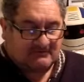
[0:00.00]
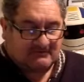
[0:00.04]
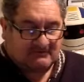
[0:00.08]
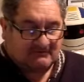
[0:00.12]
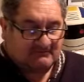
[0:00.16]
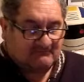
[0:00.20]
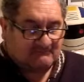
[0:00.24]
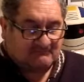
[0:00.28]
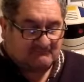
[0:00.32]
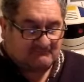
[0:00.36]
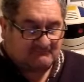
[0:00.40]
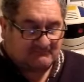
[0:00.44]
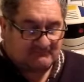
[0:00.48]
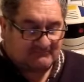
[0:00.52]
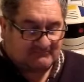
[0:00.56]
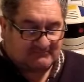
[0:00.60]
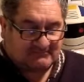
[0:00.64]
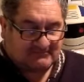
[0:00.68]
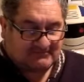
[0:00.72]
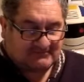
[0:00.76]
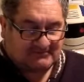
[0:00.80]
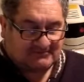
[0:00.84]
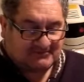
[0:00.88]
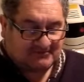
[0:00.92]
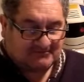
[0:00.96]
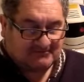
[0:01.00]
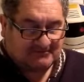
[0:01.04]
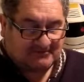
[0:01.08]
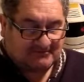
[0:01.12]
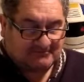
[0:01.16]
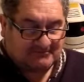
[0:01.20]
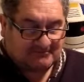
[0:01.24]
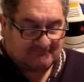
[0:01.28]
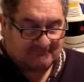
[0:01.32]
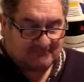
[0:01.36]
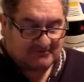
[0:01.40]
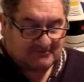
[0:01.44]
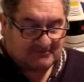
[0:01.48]
Don't even don't
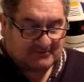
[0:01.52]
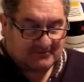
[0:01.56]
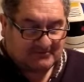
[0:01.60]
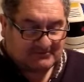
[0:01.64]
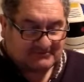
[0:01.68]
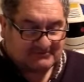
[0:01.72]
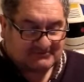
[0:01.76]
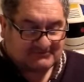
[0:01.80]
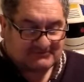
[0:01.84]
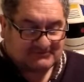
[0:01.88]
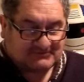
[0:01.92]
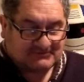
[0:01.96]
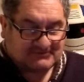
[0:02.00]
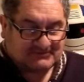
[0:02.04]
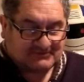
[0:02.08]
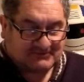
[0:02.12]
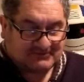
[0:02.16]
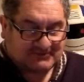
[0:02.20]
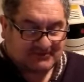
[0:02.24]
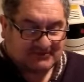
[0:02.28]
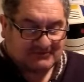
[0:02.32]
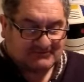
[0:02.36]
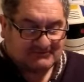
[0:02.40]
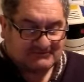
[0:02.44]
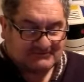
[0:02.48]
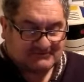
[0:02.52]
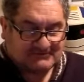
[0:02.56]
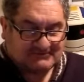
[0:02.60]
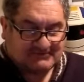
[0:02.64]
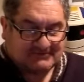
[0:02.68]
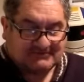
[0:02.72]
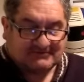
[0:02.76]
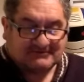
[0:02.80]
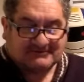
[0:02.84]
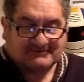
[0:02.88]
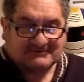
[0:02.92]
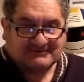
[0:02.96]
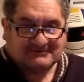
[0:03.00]
know nothing about
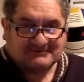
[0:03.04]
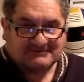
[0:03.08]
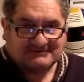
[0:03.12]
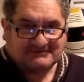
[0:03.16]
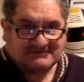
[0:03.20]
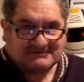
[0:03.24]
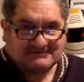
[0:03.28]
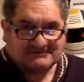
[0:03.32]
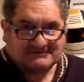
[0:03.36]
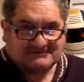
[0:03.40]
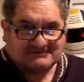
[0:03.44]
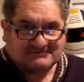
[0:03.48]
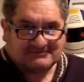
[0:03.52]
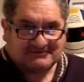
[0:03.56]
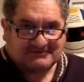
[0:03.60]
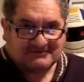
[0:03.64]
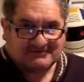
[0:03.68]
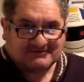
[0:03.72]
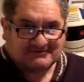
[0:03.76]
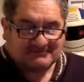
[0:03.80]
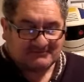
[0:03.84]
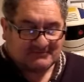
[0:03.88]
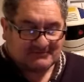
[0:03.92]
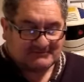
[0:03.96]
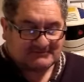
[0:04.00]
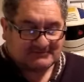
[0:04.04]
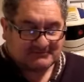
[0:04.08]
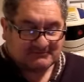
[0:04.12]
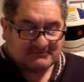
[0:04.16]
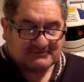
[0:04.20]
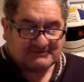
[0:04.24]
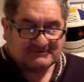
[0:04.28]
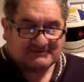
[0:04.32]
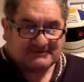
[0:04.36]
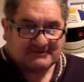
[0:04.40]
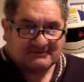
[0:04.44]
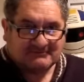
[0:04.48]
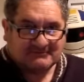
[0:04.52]
2000 AD Judge Dredd. I must have
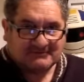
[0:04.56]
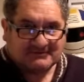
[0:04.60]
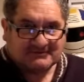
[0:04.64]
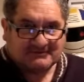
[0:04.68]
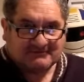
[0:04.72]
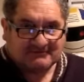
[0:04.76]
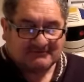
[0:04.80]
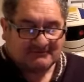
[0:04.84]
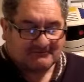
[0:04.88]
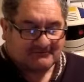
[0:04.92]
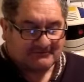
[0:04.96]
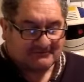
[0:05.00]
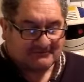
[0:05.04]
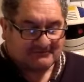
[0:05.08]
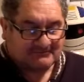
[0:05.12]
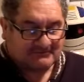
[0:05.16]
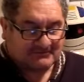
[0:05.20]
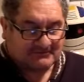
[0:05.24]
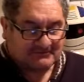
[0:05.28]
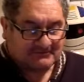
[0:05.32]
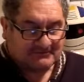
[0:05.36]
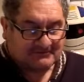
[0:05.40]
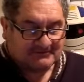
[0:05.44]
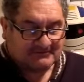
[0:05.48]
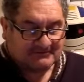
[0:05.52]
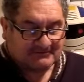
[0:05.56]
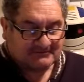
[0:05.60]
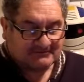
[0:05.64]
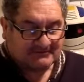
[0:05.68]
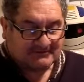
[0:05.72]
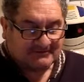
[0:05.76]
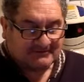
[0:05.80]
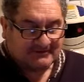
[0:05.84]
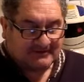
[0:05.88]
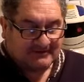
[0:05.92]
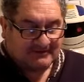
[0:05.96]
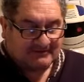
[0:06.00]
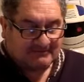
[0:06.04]
missed that bit growing up, I don't know.
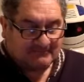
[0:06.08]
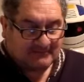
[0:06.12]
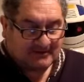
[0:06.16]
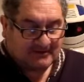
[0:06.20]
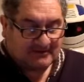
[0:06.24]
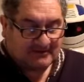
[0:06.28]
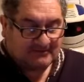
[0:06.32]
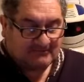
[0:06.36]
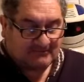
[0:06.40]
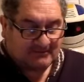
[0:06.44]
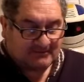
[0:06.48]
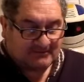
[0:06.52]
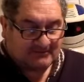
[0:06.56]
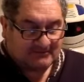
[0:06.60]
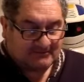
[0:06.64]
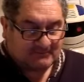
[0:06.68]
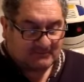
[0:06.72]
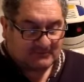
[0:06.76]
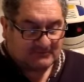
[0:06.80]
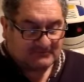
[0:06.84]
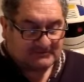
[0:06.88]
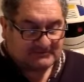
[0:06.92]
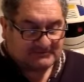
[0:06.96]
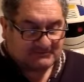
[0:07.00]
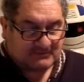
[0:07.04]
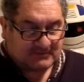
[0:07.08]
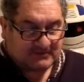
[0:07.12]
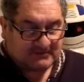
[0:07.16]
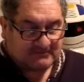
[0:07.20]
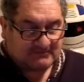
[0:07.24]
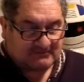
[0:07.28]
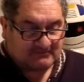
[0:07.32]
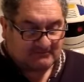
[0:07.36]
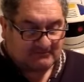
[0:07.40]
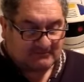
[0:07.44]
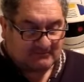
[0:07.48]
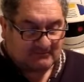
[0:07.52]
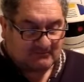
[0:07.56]
But anyway, I bought this
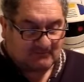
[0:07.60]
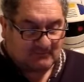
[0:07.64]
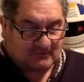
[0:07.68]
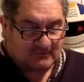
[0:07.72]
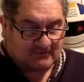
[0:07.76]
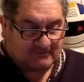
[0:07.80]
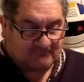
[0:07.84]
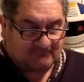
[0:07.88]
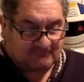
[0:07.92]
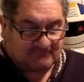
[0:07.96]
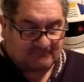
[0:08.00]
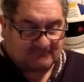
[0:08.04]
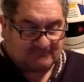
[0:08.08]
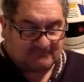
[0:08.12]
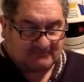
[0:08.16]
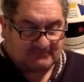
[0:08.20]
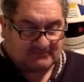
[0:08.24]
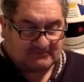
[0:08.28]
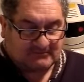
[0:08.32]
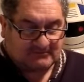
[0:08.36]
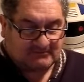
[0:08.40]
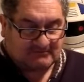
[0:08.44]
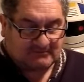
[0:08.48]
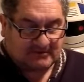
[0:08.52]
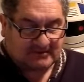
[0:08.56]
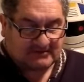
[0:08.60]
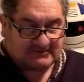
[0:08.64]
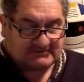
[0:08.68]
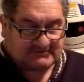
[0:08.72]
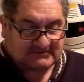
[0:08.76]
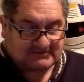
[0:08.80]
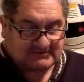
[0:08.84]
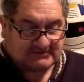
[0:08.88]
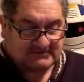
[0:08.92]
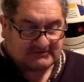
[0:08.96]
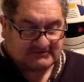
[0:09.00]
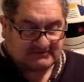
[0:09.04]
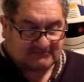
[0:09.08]
big wad of
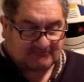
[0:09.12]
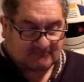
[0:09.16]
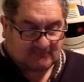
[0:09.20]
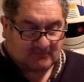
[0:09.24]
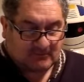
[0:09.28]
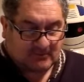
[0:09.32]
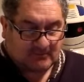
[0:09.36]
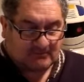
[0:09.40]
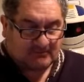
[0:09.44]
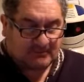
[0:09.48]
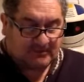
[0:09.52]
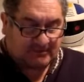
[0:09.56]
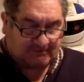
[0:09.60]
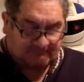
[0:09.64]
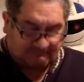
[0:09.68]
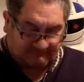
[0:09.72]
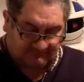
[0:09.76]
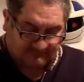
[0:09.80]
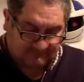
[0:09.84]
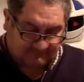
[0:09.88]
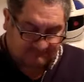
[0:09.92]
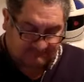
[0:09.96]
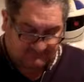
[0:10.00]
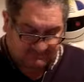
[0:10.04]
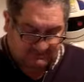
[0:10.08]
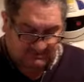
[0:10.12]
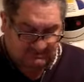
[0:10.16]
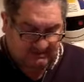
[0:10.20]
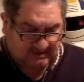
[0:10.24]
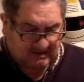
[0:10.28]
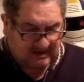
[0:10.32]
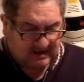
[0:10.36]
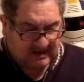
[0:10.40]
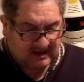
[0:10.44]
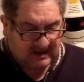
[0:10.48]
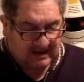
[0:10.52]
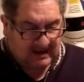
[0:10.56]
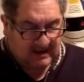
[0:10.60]
magazines for
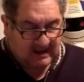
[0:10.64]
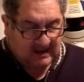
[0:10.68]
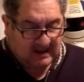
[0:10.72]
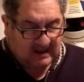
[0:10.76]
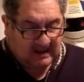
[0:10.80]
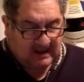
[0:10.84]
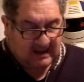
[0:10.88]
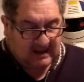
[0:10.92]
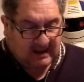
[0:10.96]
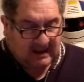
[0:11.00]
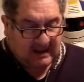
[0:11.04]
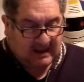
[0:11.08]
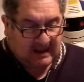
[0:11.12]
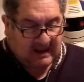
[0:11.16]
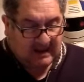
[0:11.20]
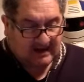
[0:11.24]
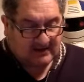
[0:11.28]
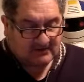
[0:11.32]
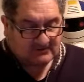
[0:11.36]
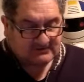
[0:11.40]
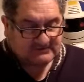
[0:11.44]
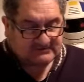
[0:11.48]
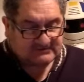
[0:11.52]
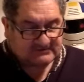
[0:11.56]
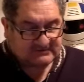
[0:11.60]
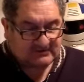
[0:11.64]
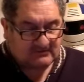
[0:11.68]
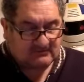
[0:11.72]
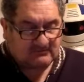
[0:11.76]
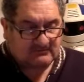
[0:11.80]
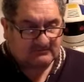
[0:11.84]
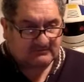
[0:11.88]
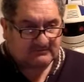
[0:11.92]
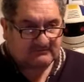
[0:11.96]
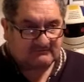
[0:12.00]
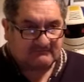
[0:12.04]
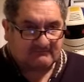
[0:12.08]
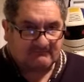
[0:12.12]
£1.50 and I
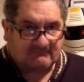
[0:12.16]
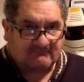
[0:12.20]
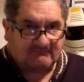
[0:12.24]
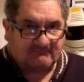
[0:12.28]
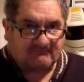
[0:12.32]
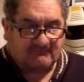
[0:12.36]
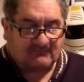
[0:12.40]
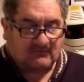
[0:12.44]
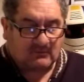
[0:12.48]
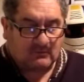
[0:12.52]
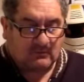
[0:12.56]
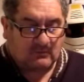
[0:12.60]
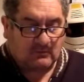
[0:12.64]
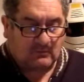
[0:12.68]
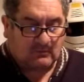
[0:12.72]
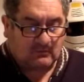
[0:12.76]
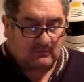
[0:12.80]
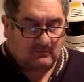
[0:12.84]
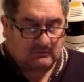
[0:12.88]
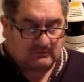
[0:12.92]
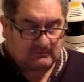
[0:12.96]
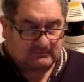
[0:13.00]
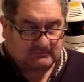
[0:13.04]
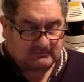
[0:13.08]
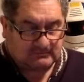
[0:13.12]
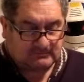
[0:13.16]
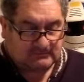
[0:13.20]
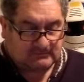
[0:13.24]
sold them for